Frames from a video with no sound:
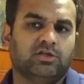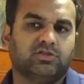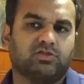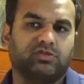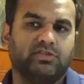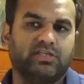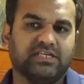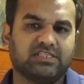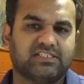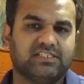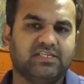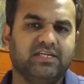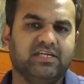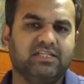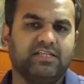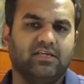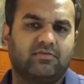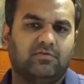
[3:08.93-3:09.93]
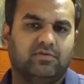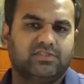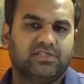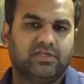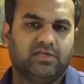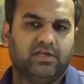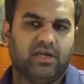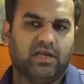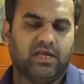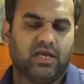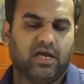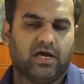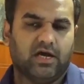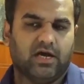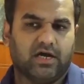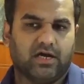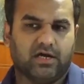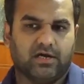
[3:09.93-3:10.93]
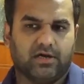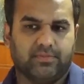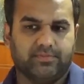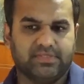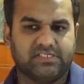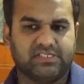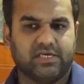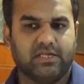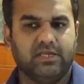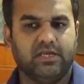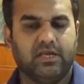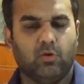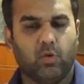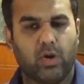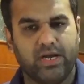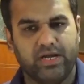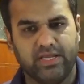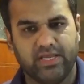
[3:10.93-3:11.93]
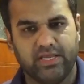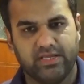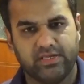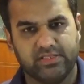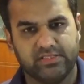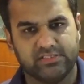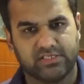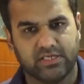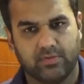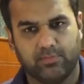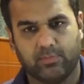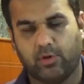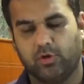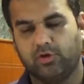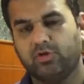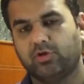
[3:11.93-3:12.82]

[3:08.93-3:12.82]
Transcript: So yesterday there was an basically event here in the Singapore.